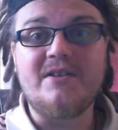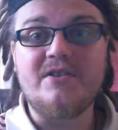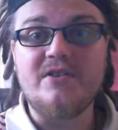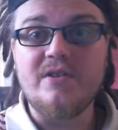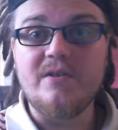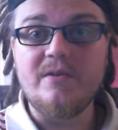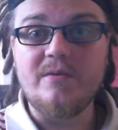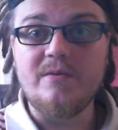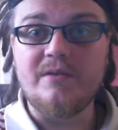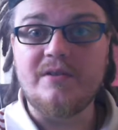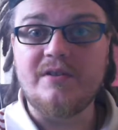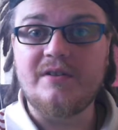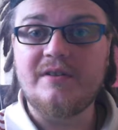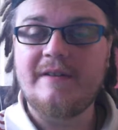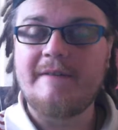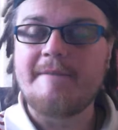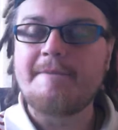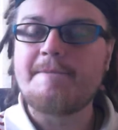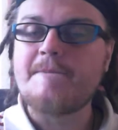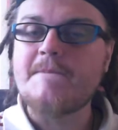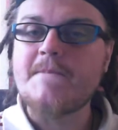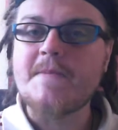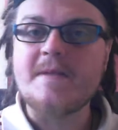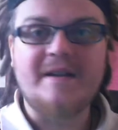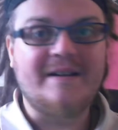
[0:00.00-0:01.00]
Juice.
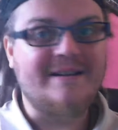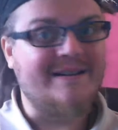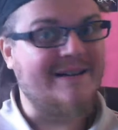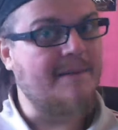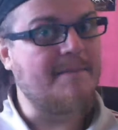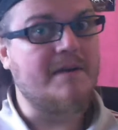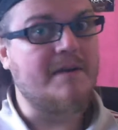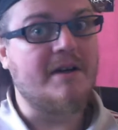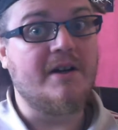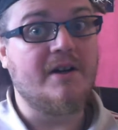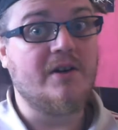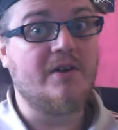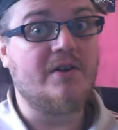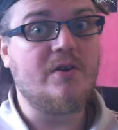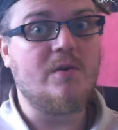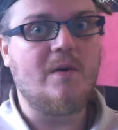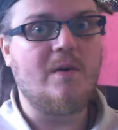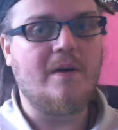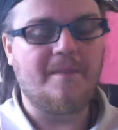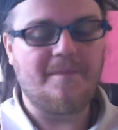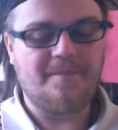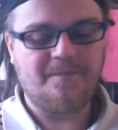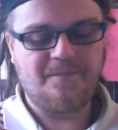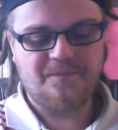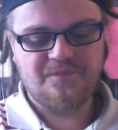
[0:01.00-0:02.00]
Yep, another
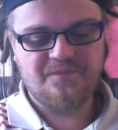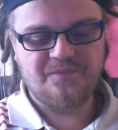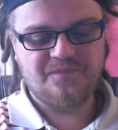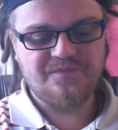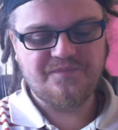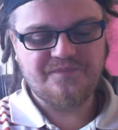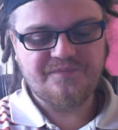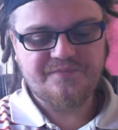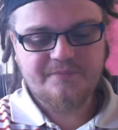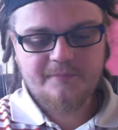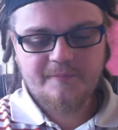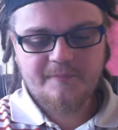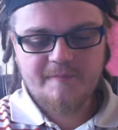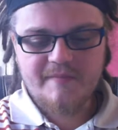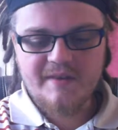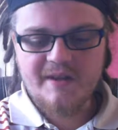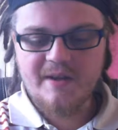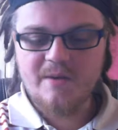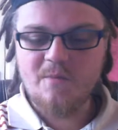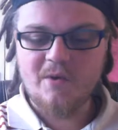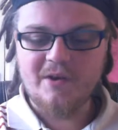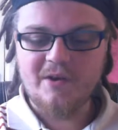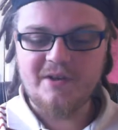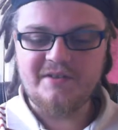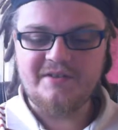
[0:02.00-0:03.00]
one.
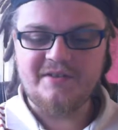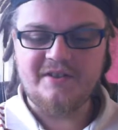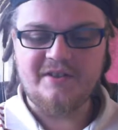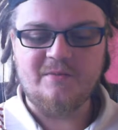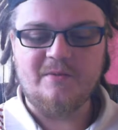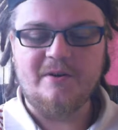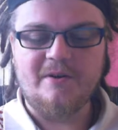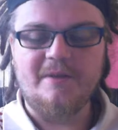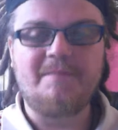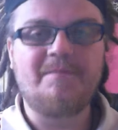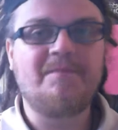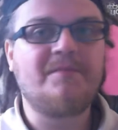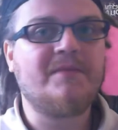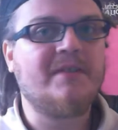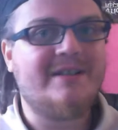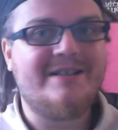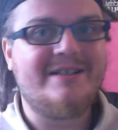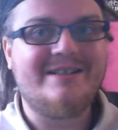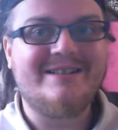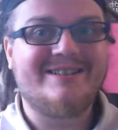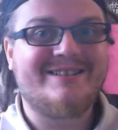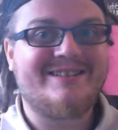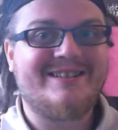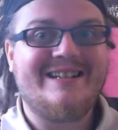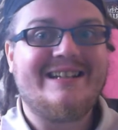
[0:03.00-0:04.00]
And what is this one?
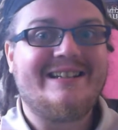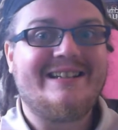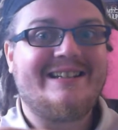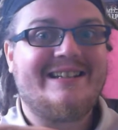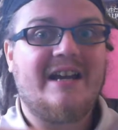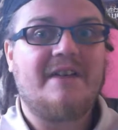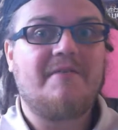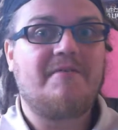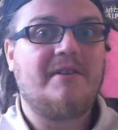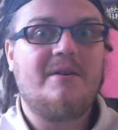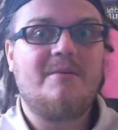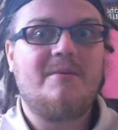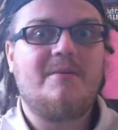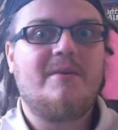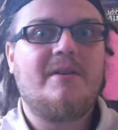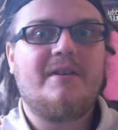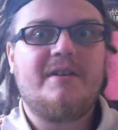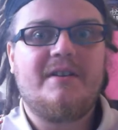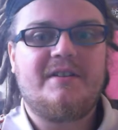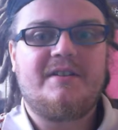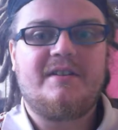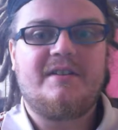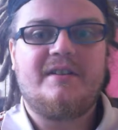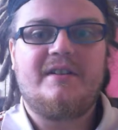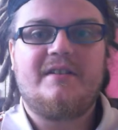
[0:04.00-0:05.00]
You'll see definitely what
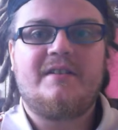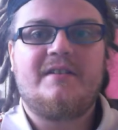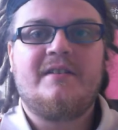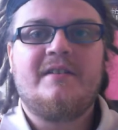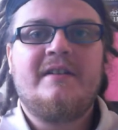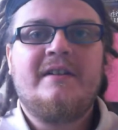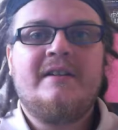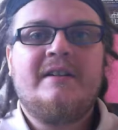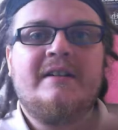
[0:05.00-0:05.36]
this is.